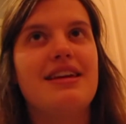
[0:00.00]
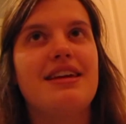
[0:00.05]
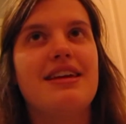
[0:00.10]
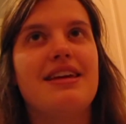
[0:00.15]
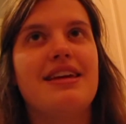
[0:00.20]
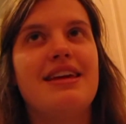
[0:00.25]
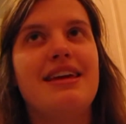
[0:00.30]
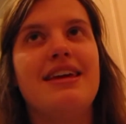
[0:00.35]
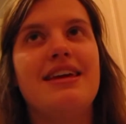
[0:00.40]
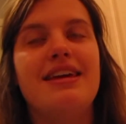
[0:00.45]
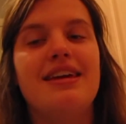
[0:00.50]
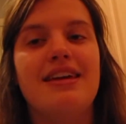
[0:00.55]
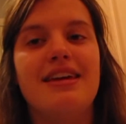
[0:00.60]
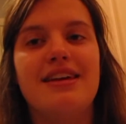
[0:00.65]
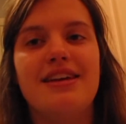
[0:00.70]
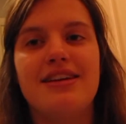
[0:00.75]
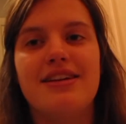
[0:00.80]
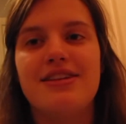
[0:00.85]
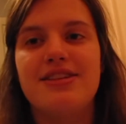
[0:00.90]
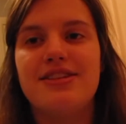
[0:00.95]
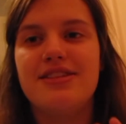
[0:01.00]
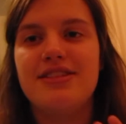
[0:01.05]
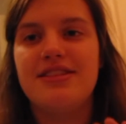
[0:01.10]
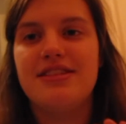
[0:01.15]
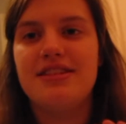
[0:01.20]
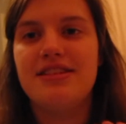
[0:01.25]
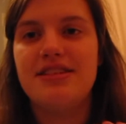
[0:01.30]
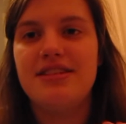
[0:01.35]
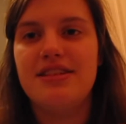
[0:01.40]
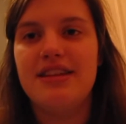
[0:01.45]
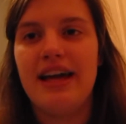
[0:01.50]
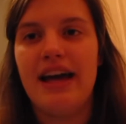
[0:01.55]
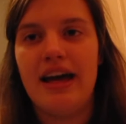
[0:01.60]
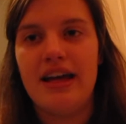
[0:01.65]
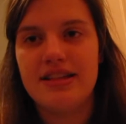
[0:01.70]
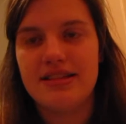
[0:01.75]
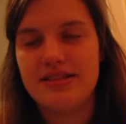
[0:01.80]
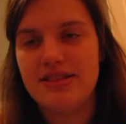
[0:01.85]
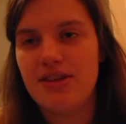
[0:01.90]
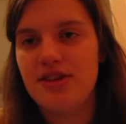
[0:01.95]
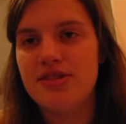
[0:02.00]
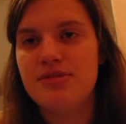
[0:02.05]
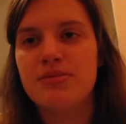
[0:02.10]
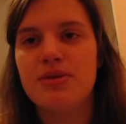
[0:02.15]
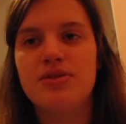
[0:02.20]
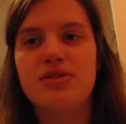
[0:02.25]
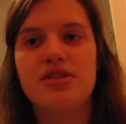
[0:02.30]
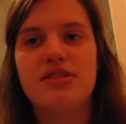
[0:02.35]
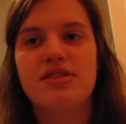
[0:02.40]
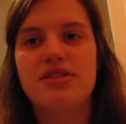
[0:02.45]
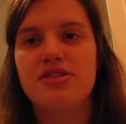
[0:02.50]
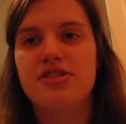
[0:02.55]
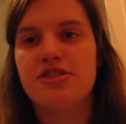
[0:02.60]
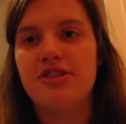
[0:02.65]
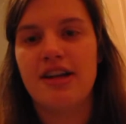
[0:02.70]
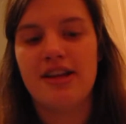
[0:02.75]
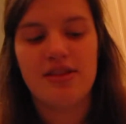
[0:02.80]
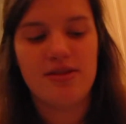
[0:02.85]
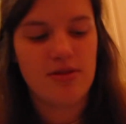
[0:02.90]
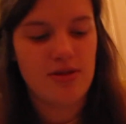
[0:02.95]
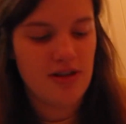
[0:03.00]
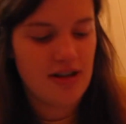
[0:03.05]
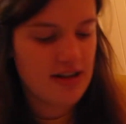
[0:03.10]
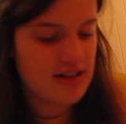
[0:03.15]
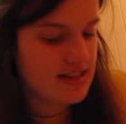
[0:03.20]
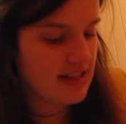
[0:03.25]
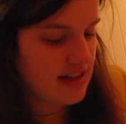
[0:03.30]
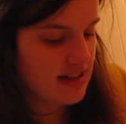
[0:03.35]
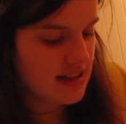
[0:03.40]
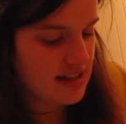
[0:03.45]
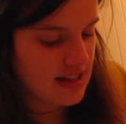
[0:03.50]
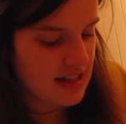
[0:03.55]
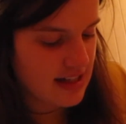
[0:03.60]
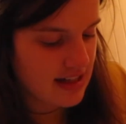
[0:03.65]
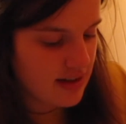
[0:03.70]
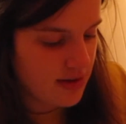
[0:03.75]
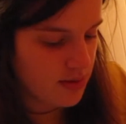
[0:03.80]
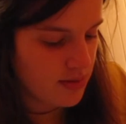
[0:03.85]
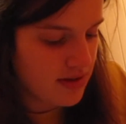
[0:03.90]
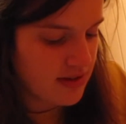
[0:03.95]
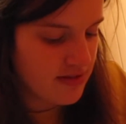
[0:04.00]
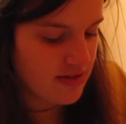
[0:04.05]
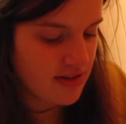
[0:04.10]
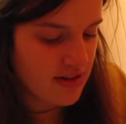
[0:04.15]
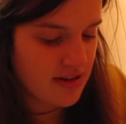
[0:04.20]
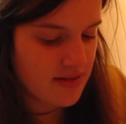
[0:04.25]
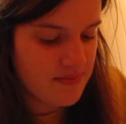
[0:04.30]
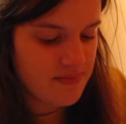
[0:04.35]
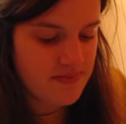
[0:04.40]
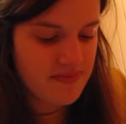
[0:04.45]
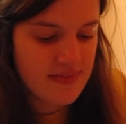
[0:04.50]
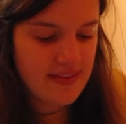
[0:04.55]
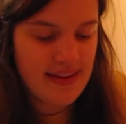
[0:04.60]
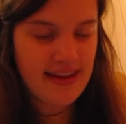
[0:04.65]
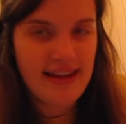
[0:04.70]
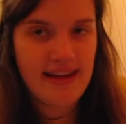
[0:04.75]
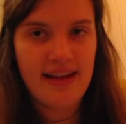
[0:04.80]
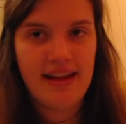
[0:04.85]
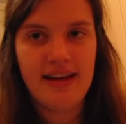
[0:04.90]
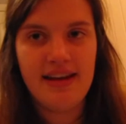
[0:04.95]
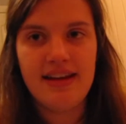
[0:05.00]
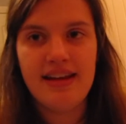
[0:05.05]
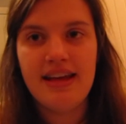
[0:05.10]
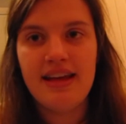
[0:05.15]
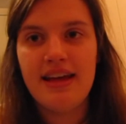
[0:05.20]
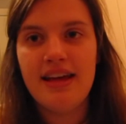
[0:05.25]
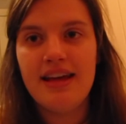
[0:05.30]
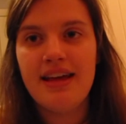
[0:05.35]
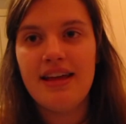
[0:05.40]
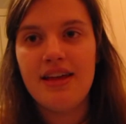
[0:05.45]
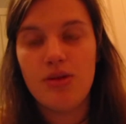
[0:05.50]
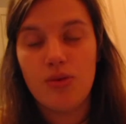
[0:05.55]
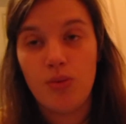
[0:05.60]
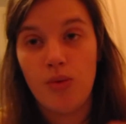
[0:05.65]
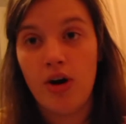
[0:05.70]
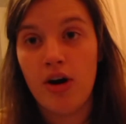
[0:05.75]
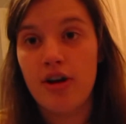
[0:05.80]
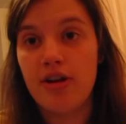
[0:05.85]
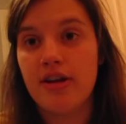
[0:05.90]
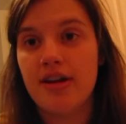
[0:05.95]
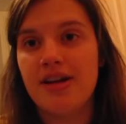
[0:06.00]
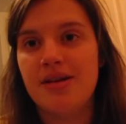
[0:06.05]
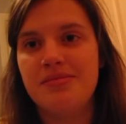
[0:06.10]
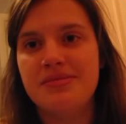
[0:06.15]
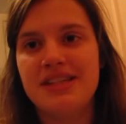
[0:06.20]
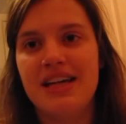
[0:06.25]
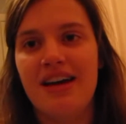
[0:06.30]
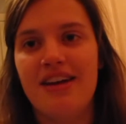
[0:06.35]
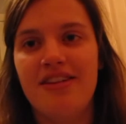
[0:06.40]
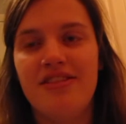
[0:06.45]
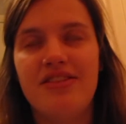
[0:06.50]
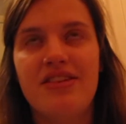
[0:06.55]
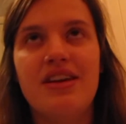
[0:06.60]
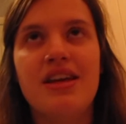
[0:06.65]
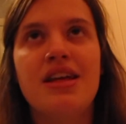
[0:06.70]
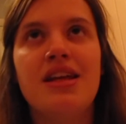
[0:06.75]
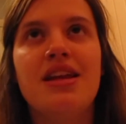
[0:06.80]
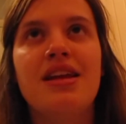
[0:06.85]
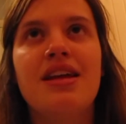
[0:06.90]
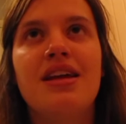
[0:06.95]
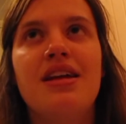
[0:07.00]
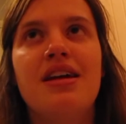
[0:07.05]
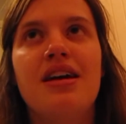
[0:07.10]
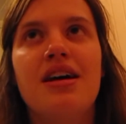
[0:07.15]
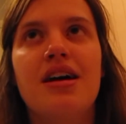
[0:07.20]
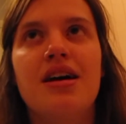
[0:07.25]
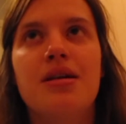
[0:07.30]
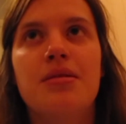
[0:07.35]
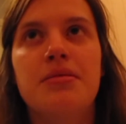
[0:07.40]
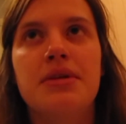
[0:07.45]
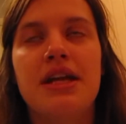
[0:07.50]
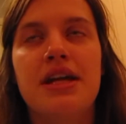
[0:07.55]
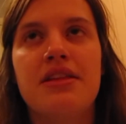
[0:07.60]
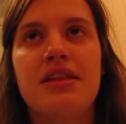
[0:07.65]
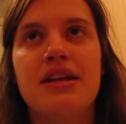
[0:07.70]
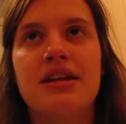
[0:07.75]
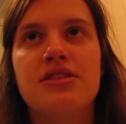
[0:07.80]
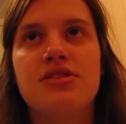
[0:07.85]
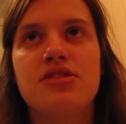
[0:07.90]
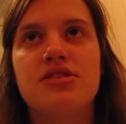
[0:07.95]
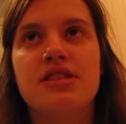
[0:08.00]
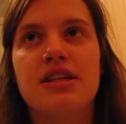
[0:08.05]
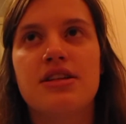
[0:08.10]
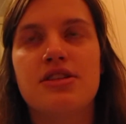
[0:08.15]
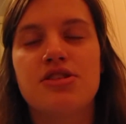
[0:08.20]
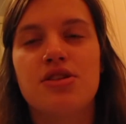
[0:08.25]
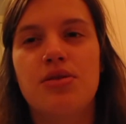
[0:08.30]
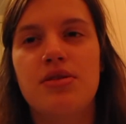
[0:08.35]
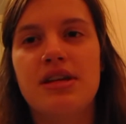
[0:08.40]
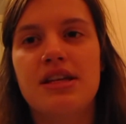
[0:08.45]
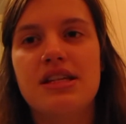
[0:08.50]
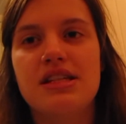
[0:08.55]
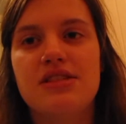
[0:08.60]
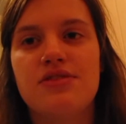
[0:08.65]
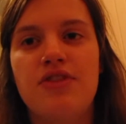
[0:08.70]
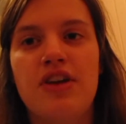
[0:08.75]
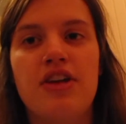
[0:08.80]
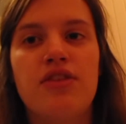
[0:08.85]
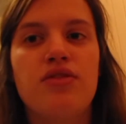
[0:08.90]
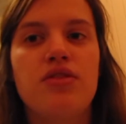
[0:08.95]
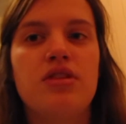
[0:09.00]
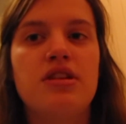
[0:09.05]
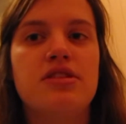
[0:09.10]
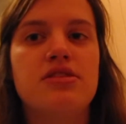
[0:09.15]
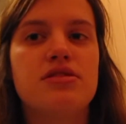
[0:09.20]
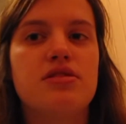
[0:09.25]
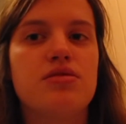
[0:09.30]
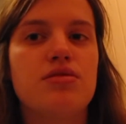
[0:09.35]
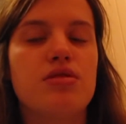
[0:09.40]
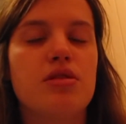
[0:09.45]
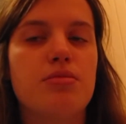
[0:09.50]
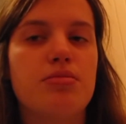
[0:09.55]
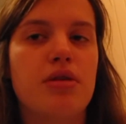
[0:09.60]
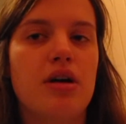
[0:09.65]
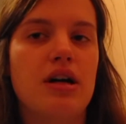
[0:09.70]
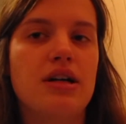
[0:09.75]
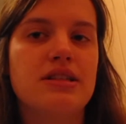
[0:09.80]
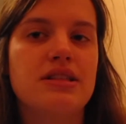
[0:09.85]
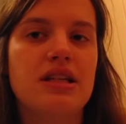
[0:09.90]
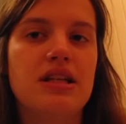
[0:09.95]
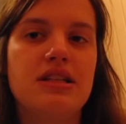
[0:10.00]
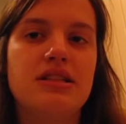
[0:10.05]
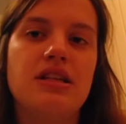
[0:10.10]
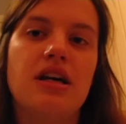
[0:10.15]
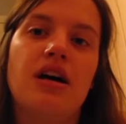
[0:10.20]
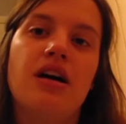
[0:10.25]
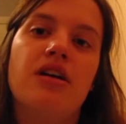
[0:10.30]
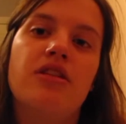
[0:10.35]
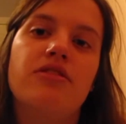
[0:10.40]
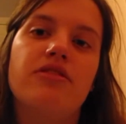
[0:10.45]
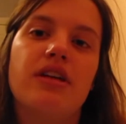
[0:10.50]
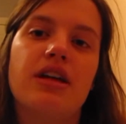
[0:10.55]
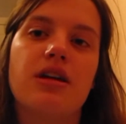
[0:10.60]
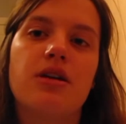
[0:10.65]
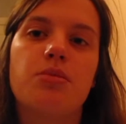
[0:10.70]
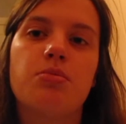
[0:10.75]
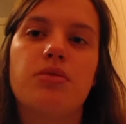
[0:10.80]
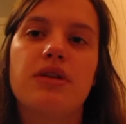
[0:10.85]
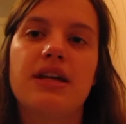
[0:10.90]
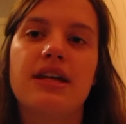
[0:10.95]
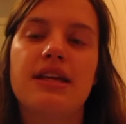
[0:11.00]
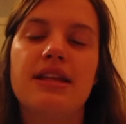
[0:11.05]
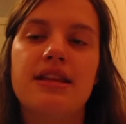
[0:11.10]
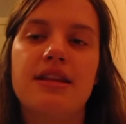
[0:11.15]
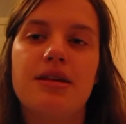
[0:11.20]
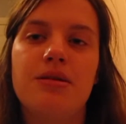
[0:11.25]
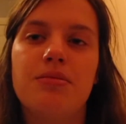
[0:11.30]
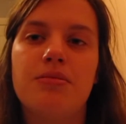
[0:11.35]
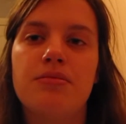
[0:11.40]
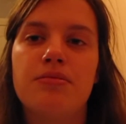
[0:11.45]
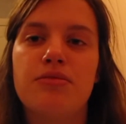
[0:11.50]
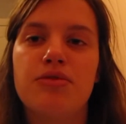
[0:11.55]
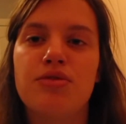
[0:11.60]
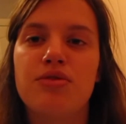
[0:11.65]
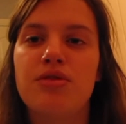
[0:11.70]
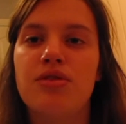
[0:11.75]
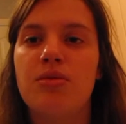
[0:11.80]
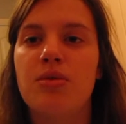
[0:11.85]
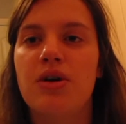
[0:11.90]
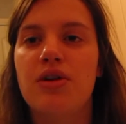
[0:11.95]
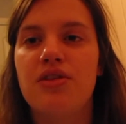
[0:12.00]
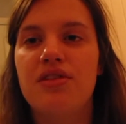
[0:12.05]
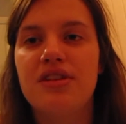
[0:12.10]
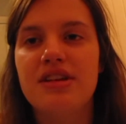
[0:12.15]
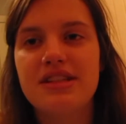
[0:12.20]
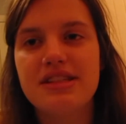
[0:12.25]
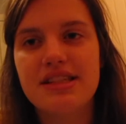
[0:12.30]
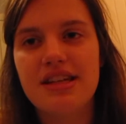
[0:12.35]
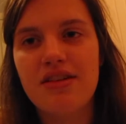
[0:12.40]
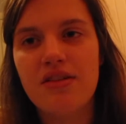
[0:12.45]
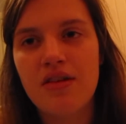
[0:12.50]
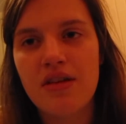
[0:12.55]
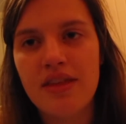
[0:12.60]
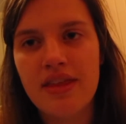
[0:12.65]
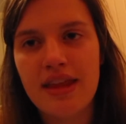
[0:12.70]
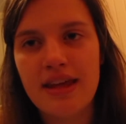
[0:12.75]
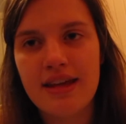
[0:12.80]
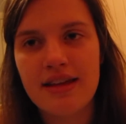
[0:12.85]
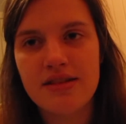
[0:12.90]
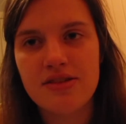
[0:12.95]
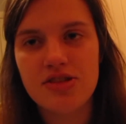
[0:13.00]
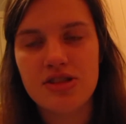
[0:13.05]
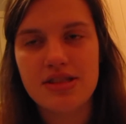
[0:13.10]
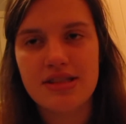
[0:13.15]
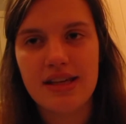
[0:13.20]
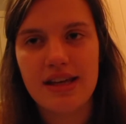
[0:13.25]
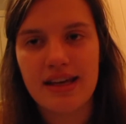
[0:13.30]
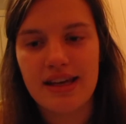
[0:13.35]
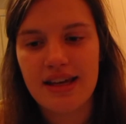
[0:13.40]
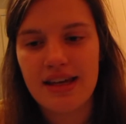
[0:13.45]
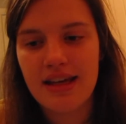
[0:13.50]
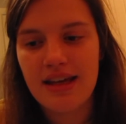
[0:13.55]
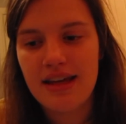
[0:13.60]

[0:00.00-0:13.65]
he tells Moses to strike the rock down at the Nile River, and water comes out of it. And I think it's just like showing his faithfulness through the process of like bringing them through the wilderness and everything, and just like